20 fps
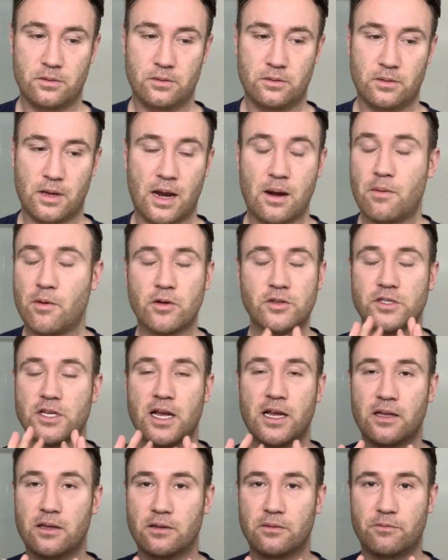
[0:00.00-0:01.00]
And I'm not
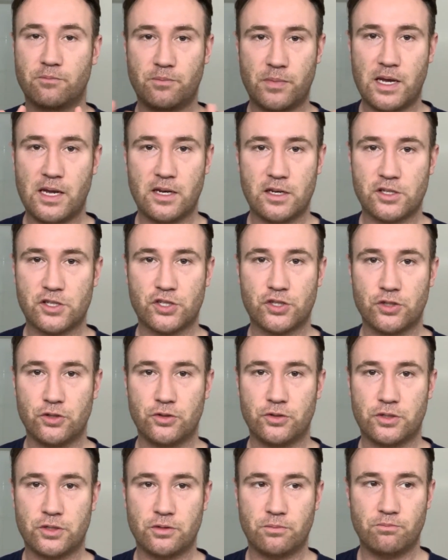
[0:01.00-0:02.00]
saying being in a
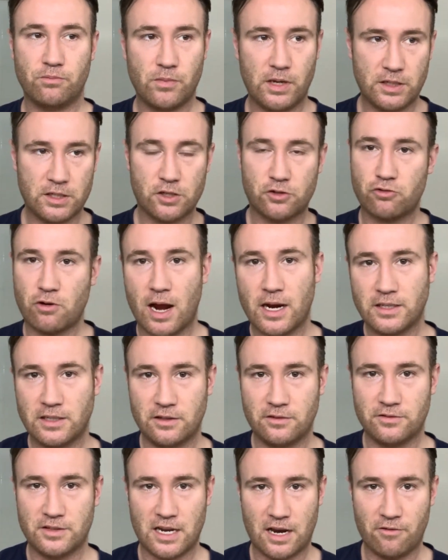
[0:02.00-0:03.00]
suit is
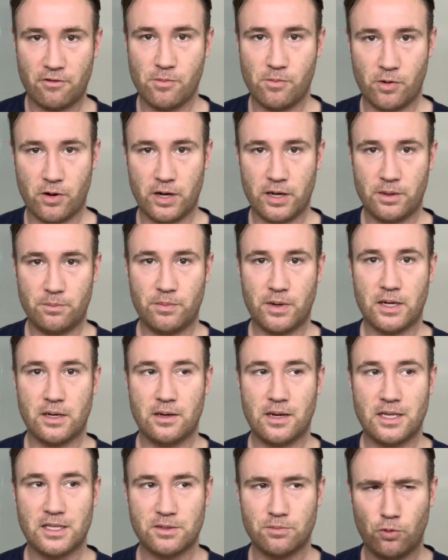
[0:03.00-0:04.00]
attractive to everybody, but
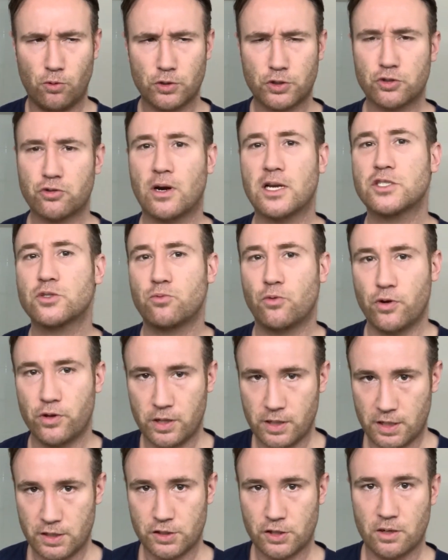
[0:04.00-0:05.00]
it's more trustworthy
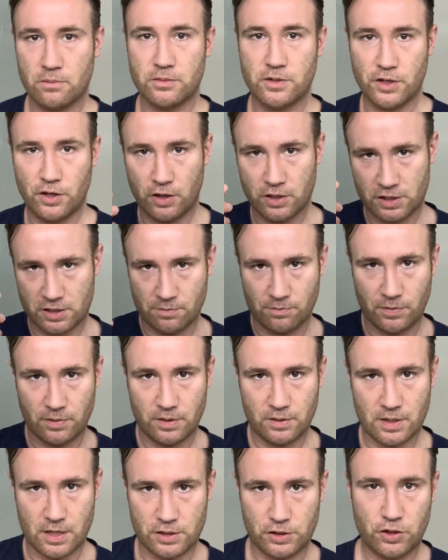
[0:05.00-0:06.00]
in terms of you got some
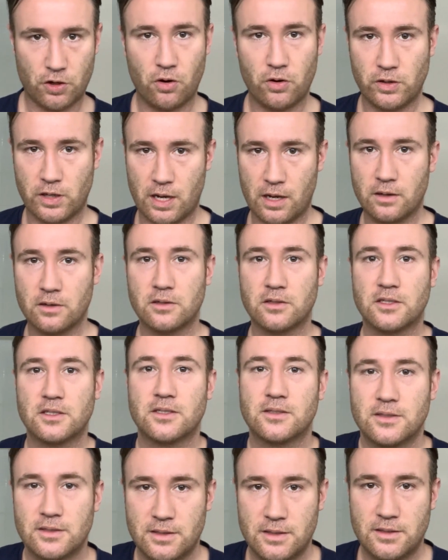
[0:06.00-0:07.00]
cashola
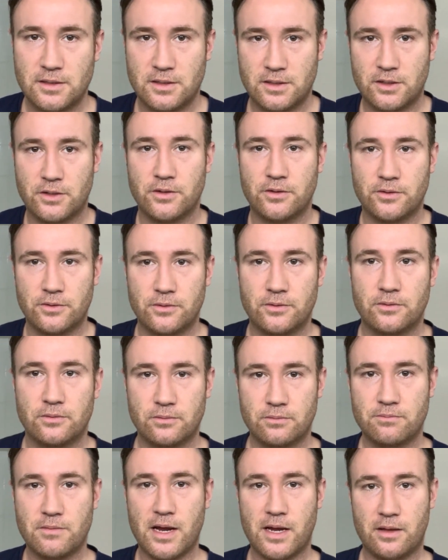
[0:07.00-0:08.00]
to
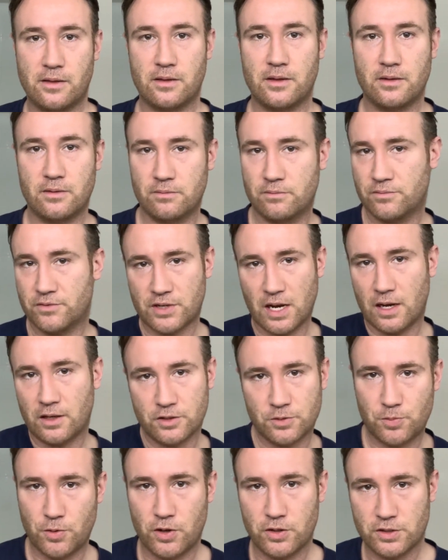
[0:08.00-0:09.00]
make the
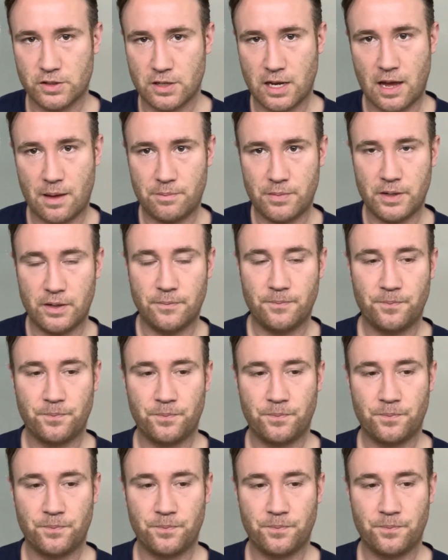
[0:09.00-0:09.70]
salesperson happy.